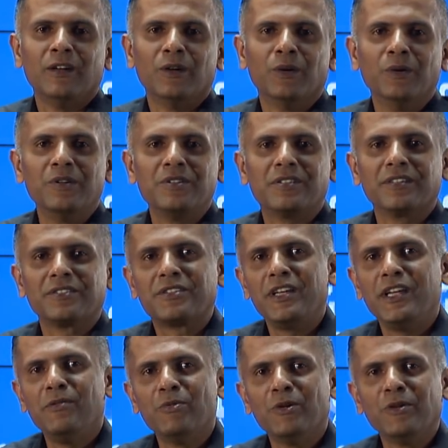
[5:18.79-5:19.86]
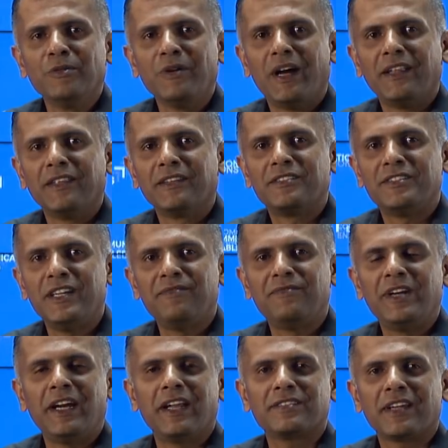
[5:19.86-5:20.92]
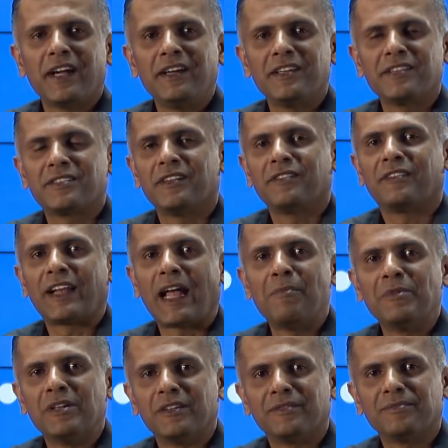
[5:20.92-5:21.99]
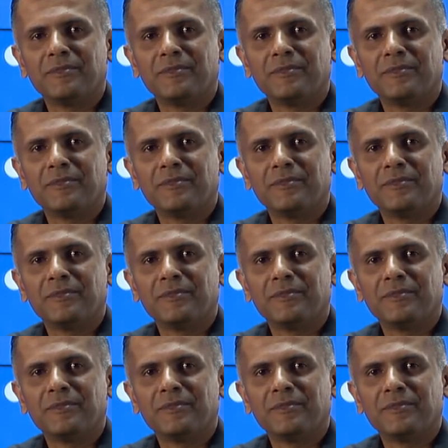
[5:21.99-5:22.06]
who is the CEO and the Chief Data Scientist at Gramener.